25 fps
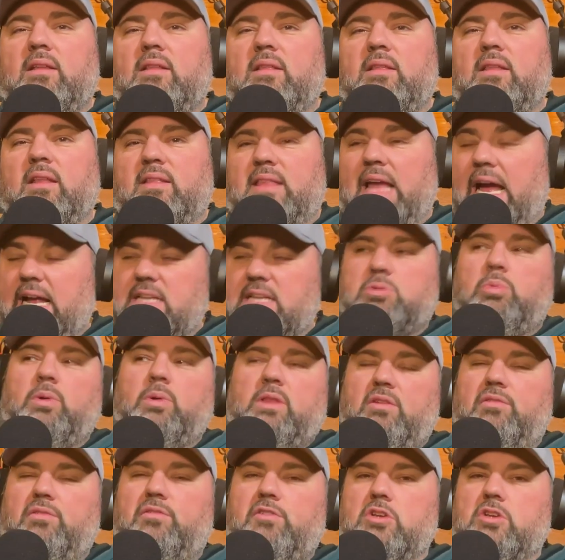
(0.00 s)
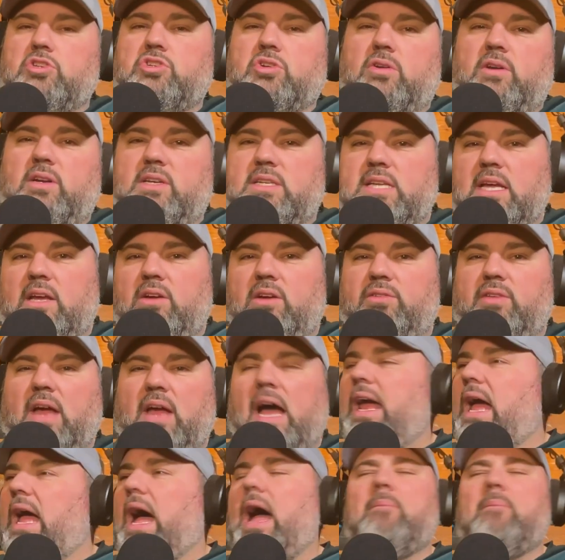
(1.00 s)
that that's what the future entails.
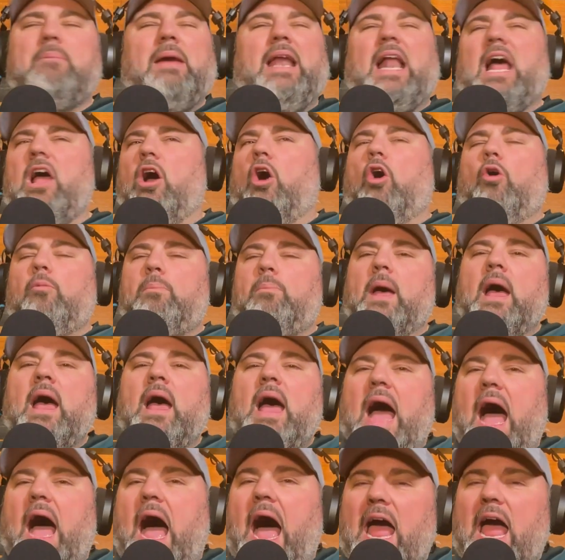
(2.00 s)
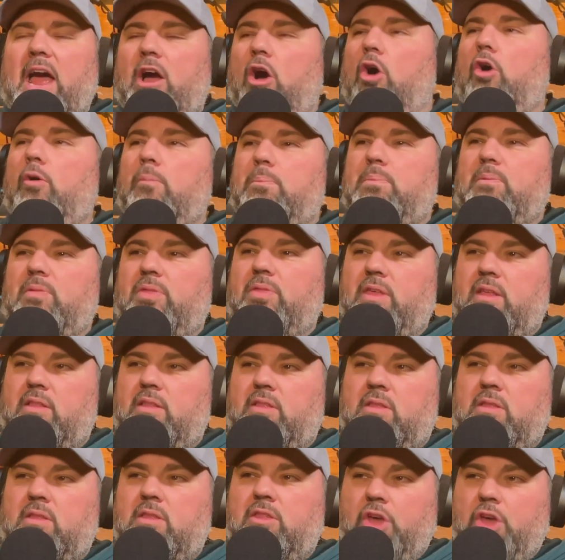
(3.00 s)
I, I mean, I hope, I hope
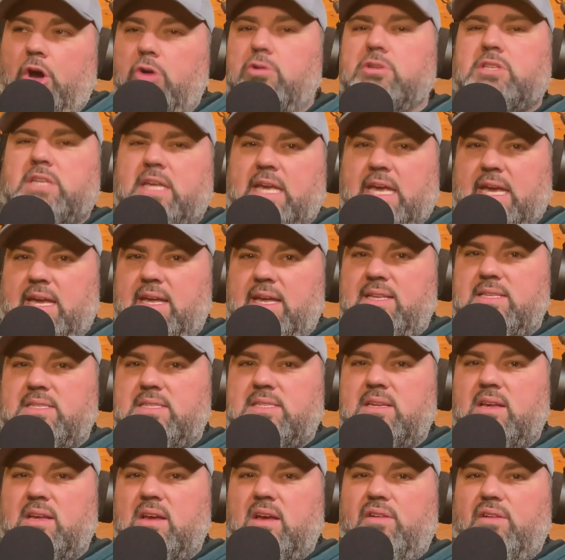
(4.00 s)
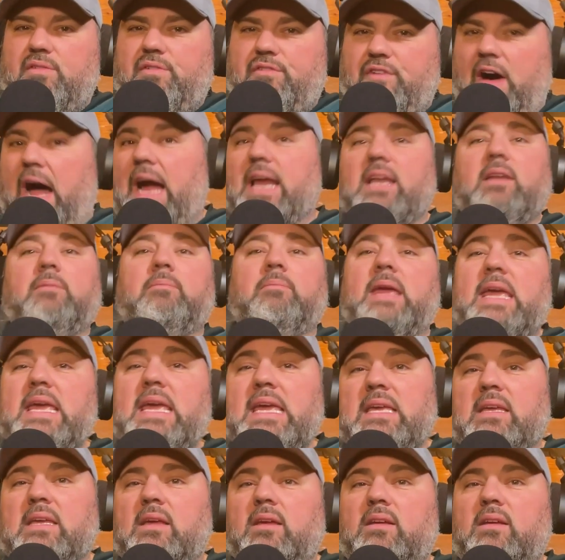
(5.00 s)
that those kids find
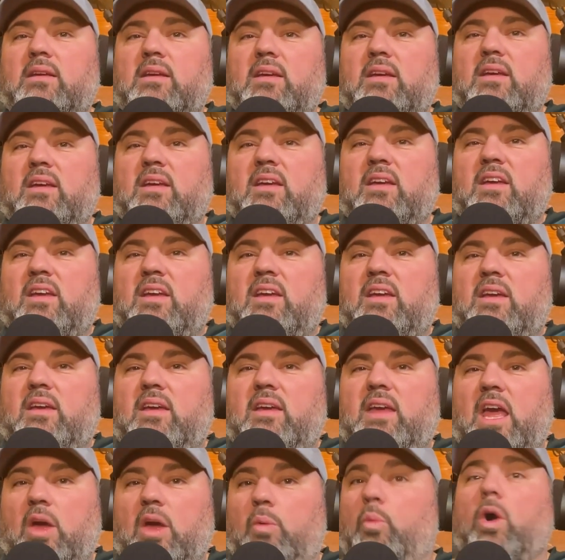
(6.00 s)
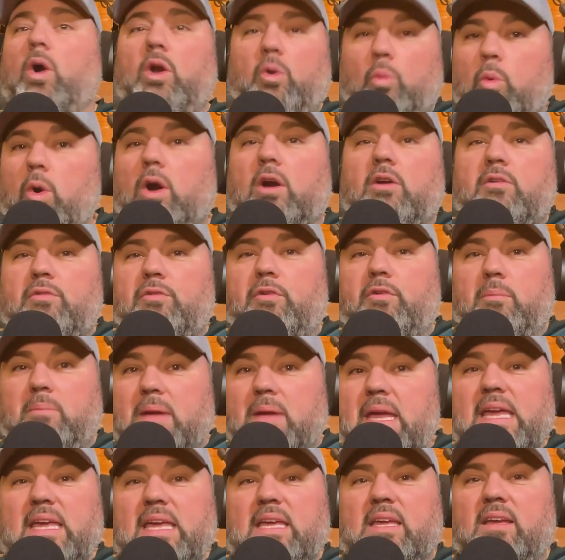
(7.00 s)
me and want to work for
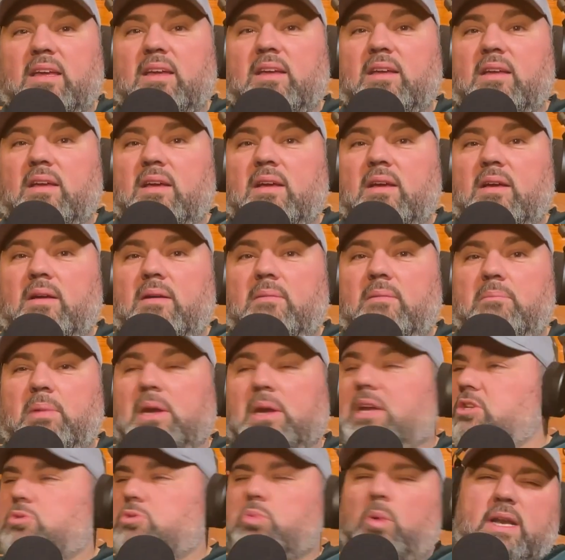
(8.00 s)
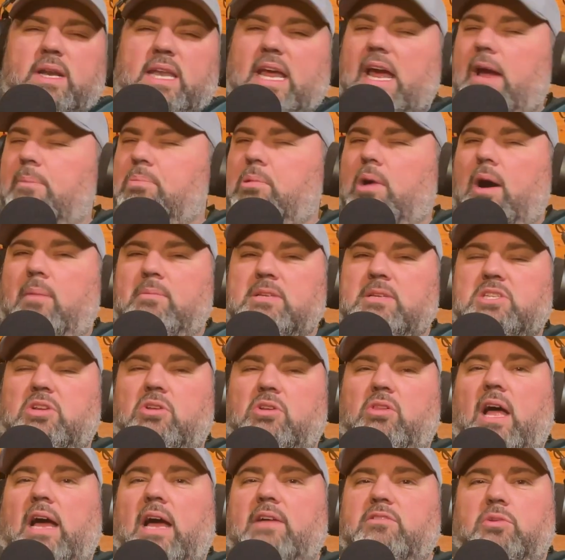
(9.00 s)
me, because one day I promise
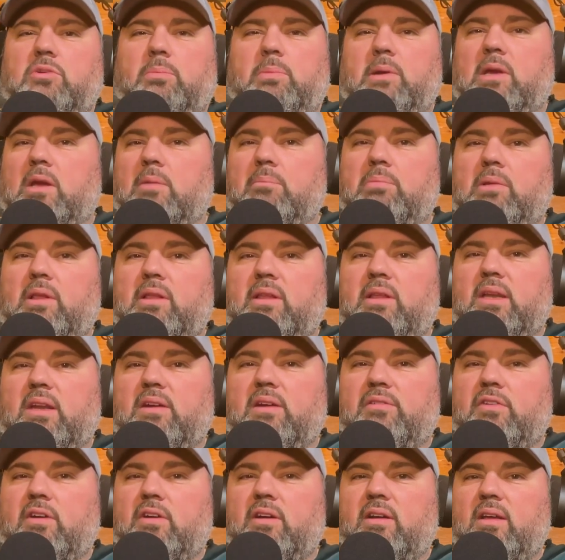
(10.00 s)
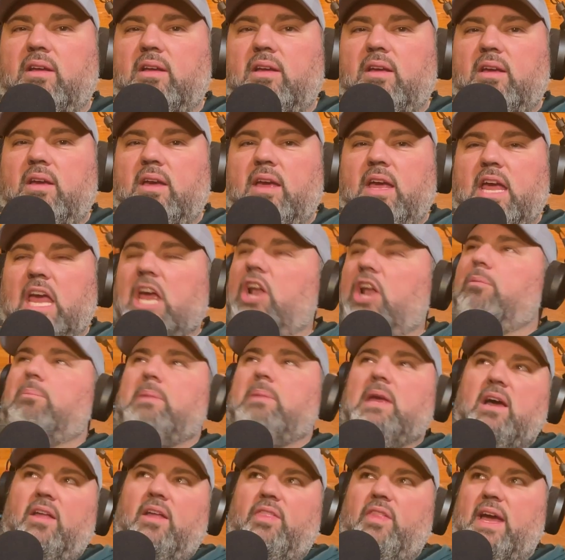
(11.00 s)
their lives will be completely different. It'll
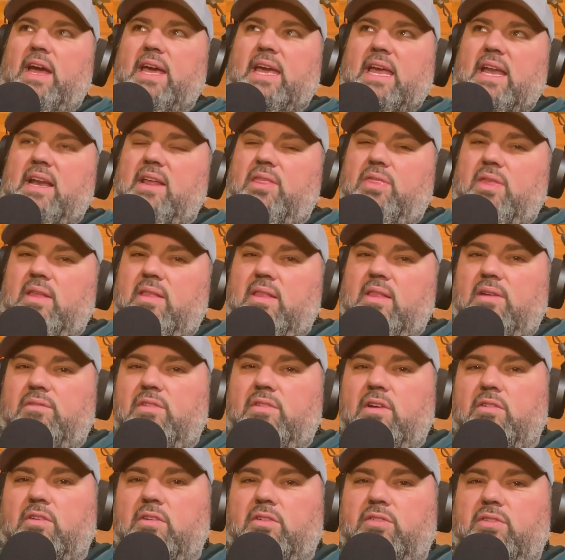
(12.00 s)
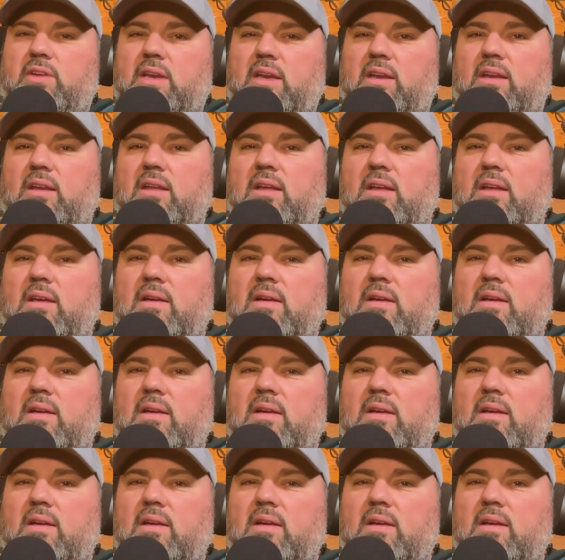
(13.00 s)
be unlike anything they've ever seen.